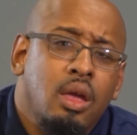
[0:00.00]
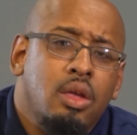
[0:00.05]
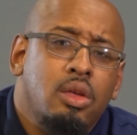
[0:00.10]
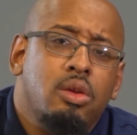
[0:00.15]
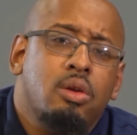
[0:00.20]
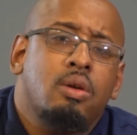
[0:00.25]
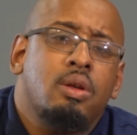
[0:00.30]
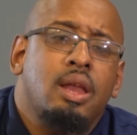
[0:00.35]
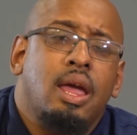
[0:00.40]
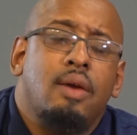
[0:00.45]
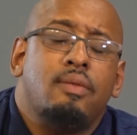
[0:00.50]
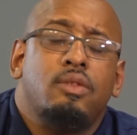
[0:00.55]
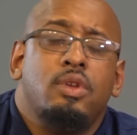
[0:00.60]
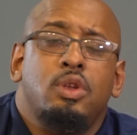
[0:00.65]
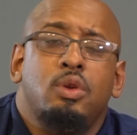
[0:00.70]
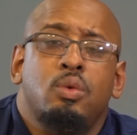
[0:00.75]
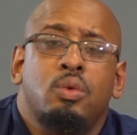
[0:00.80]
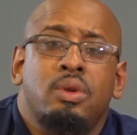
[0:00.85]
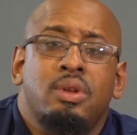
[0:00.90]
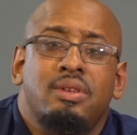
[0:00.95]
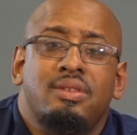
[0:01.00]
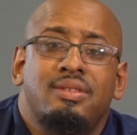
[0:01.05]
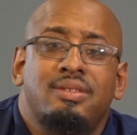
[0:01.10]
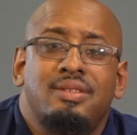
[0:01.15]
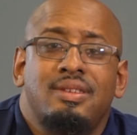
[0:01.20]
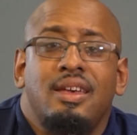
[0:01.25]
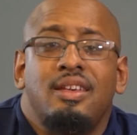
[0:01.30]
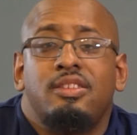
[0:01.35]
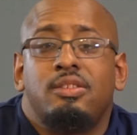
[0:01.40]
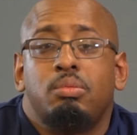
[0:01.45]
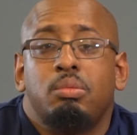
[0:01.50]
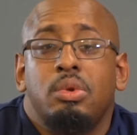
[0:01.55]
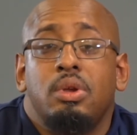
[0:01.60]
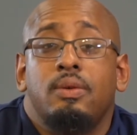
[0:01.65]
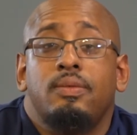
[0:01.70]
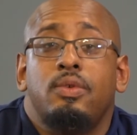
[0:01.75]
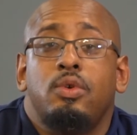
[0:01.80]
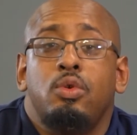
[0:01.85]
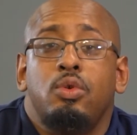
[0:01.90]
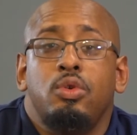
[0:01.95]
you're going to have to do an assessment
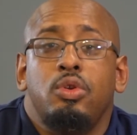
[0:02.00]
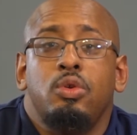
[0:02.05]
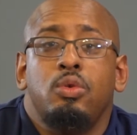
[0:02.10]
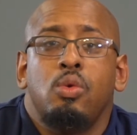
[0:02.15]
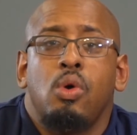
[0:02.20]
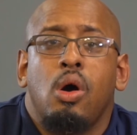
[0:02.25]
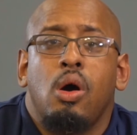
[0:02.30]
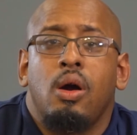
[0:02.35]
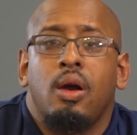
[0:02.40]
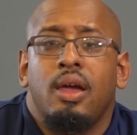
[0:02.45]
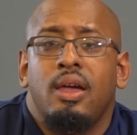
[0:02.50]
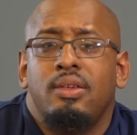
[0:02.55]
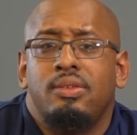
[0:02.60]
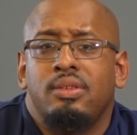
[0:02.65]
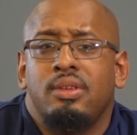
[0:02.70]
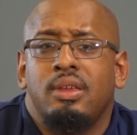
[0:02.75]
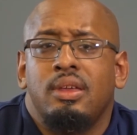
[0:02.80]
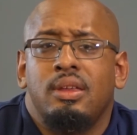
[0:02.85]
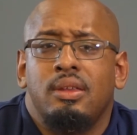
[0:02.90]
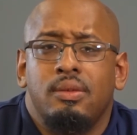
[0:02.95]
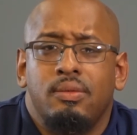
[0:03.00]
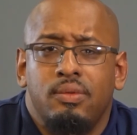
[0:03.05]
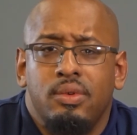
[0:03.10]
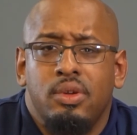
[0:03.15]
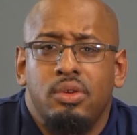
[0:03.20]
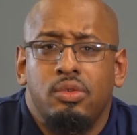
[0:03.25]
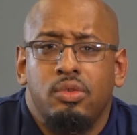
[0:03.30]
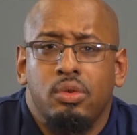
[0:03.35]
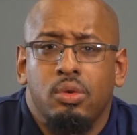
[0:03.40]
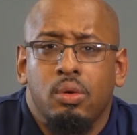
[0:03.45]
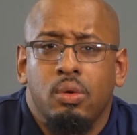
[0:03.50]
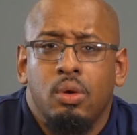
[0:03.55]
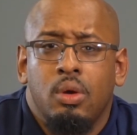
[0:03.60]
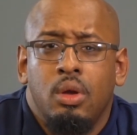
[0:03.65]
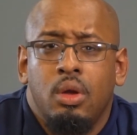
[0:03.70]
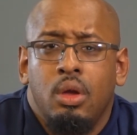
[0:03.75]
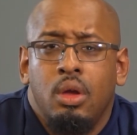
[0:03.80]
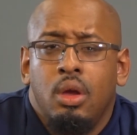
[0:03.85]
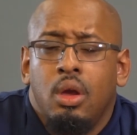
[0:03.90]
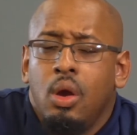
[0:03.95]
of who you are as an individual.
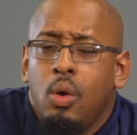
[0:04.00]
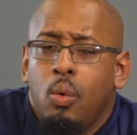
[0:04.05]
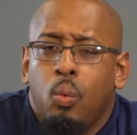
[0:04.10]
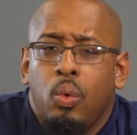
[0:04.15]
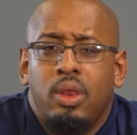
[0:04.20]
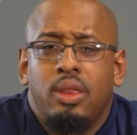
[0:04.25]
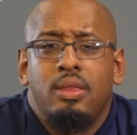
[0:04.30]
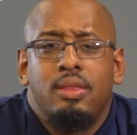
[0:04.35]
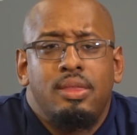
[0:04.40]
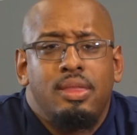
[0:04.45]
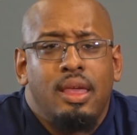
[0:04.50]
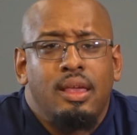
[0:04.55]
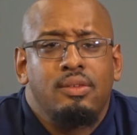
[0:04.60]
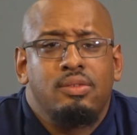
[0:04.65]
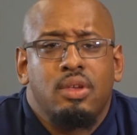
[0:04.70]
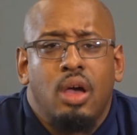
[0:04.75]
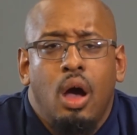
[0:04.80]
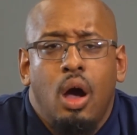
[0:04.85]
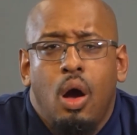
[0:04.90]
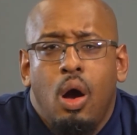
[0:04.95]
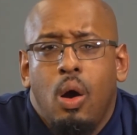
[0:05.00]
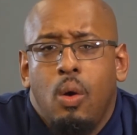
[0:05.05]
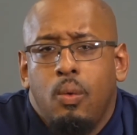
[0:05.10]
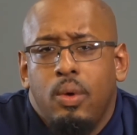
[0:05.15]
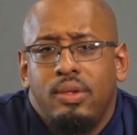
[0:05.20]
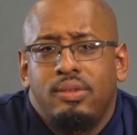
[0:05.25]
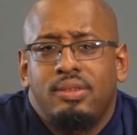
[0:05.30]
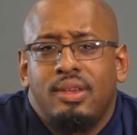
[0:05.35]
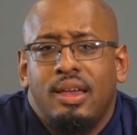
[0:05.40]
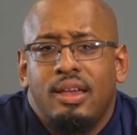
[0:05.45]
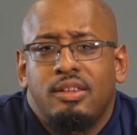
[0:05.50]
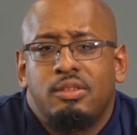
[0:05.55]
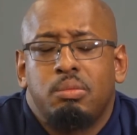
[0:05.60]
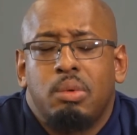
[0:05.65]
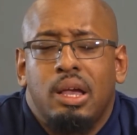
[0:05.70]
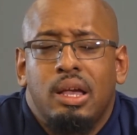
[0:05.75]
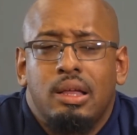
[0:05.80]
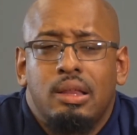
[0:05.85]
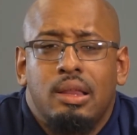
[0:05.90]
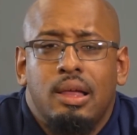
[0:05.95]
One of the things I always ask
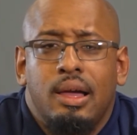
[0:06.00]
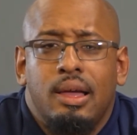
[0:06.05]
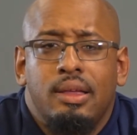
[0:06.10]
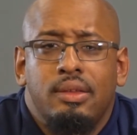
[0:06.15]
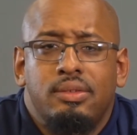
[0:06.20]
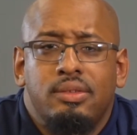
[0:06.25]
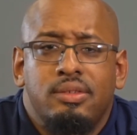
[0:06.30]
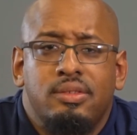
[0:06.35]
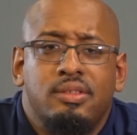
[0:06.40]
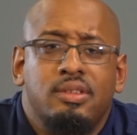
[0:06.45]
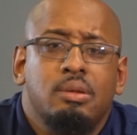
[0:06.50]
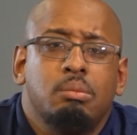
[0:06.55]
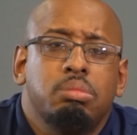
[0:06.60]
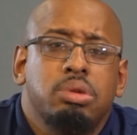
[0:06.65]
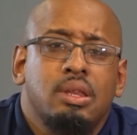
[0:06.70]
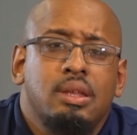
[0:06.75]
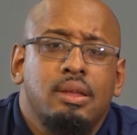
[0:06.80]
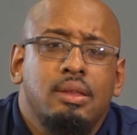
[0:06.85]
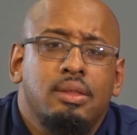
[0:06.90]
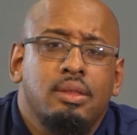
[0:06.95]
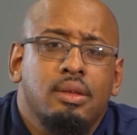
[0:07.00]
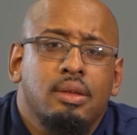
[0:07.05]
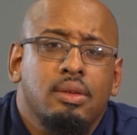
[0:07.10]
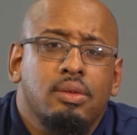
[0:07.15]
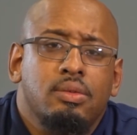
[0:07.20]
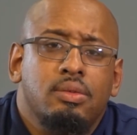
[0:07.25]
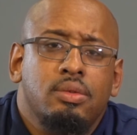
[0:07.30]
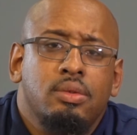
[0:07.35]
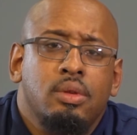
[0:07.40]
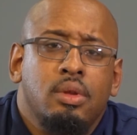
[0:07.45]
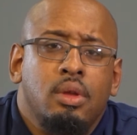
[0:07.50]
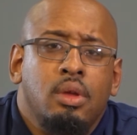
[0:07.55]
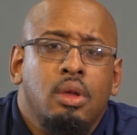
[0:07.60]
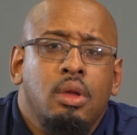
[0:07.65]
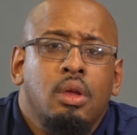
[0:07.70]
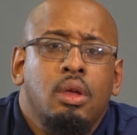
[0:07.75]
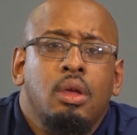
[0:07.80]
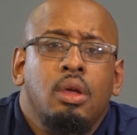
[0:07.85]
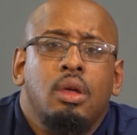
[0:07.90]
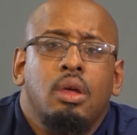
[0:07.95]
my clients is simply this:
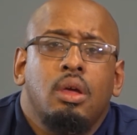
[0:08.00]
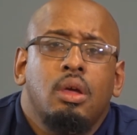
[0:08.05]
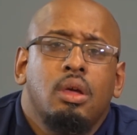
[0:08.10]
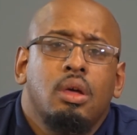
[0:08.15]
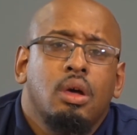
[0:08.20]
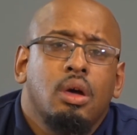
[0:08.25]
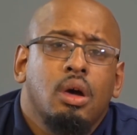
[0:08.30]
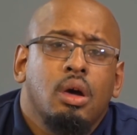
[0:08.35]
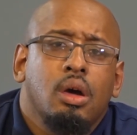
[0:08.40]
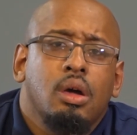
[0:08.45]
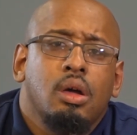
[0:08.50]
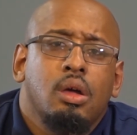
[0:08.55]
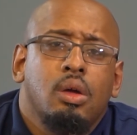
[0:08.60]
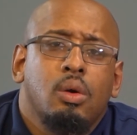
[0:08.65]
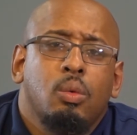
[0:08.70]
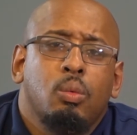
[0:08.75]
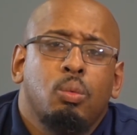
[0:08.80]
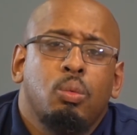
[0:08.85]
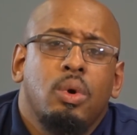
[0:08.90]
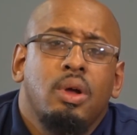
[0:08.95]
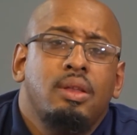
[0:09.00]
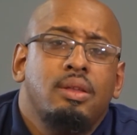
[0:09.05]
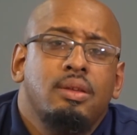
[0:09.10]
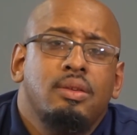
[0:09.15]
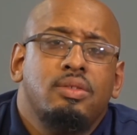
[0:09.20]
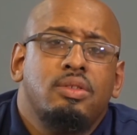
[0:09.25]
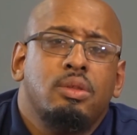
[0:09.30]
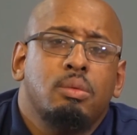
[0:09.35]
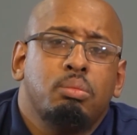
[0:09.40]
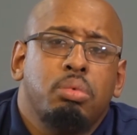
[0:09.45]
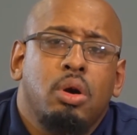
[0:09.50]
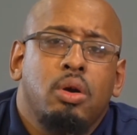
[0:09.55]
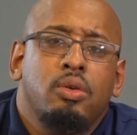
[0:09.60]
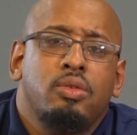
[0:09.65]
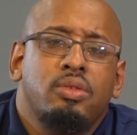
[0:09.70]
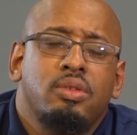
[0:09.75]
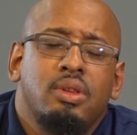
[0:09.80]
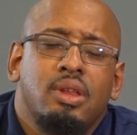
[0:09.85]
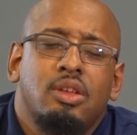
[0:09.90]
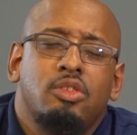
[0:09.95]
what does the
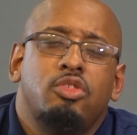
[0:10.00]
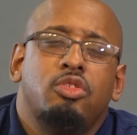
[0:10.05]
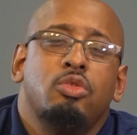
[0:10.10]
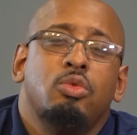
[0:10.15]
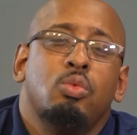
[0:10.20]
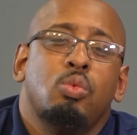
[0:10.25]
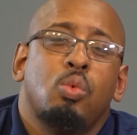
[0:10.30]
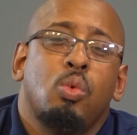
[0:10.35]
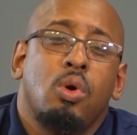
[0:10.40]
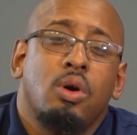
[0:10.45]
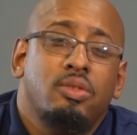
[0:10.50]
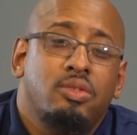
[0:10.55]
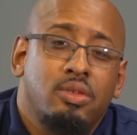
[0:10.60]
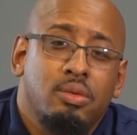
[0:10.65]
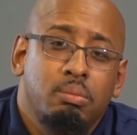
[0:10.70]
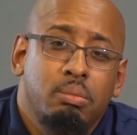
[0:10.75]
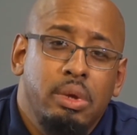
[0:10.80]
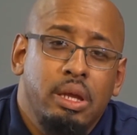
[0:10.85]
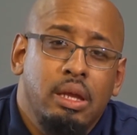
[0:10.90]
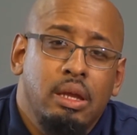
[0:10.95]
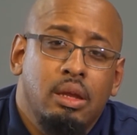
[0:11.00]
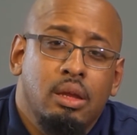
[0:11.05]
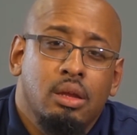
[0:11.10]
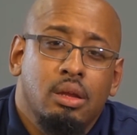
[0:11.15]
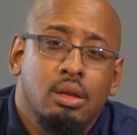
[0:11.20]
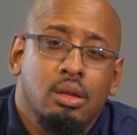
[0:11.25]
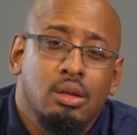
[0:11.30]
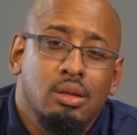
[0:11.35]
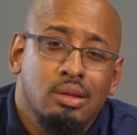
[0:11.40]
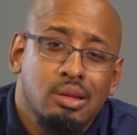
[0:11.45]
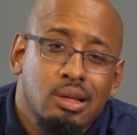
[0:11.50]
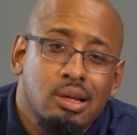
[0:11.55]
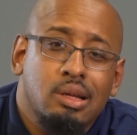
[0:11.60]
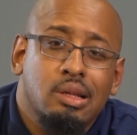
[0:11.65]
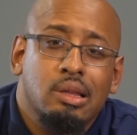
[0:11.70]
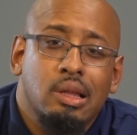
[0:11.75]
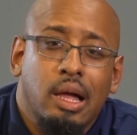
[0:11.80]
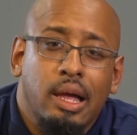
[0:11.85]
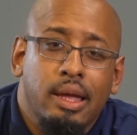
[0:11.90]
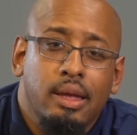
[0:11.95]
person that you want to be
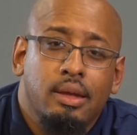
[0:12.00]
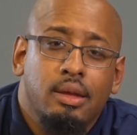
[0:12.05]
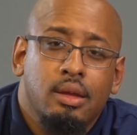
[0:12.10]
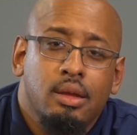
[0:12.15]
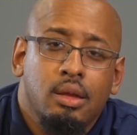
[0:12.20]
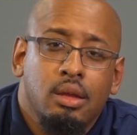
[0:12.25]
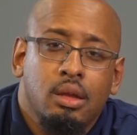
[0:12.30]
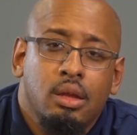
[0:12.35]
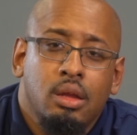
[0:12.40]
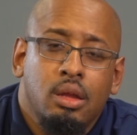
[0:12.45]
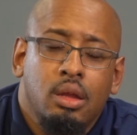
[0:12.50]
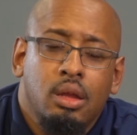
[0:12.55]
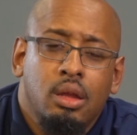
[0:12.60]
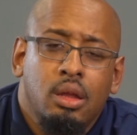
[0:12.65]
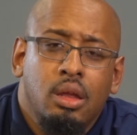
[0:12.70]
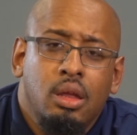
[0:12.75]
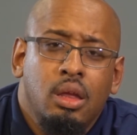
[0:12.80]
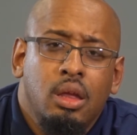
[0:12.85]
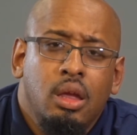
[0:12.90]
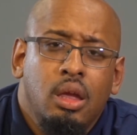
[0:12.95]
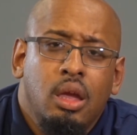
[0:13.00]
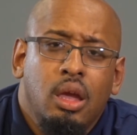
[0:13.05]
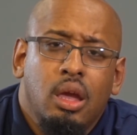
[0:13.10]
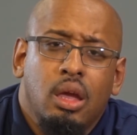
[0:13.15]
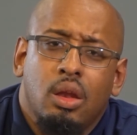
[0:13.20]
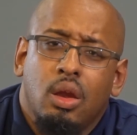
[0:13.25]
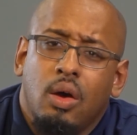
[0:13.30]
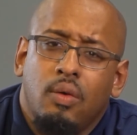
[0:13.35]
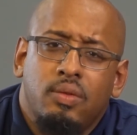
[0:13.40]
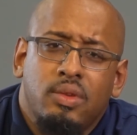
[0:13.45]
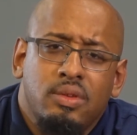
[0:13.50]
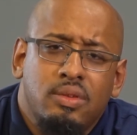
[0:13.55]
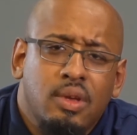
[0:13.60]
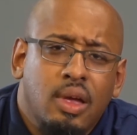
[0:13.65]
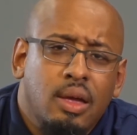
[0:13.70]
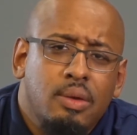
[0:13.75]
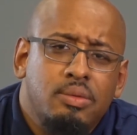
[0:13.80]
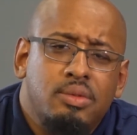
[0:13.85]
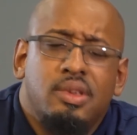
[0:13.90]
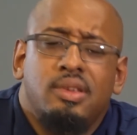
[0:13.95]
look like? And
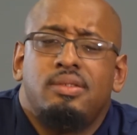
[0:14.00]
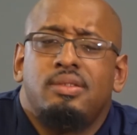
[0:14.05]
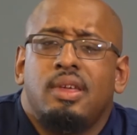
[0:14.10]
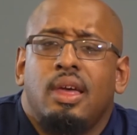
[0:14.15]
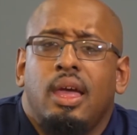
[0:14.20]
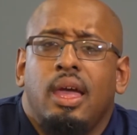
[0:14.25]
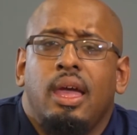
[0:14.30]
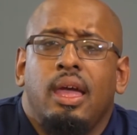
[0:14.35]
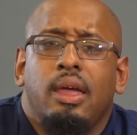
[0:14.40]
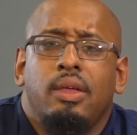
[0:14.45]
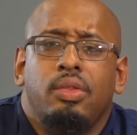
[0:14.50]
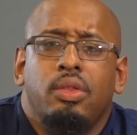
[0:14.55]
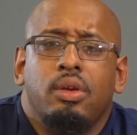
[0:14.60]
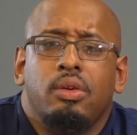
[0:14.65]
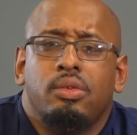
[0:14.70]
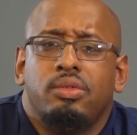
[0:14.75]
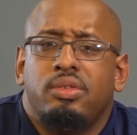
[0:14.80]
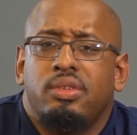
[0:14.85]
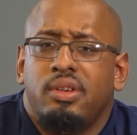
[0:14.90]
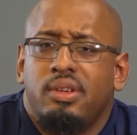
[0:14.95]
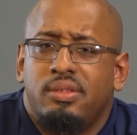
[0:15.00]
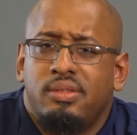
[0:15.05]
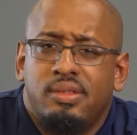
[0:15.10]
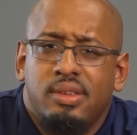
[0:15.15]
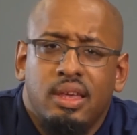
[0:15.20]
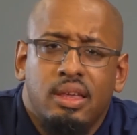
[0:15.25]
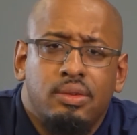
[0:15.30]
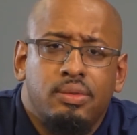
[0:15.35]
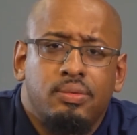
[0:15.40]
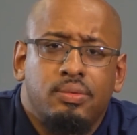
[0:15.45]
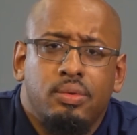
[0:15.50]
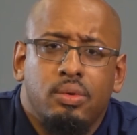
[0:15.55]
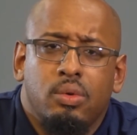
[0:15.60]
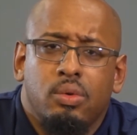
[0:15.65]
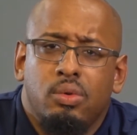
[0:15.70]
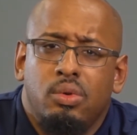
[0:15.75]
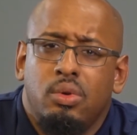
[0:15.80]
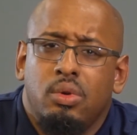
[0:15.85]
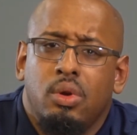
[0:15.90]
oftentimes they say, hey, they're successful,